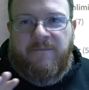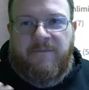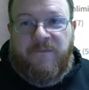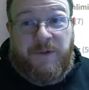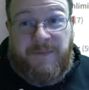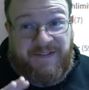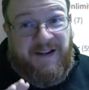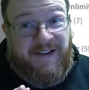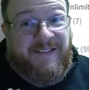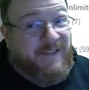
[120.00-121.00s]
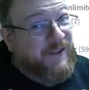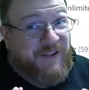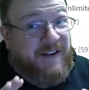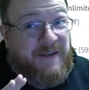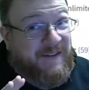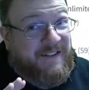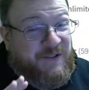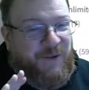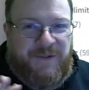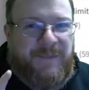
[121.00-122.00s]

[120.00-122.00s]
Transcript: trust me, it's not. It's not any less than yours.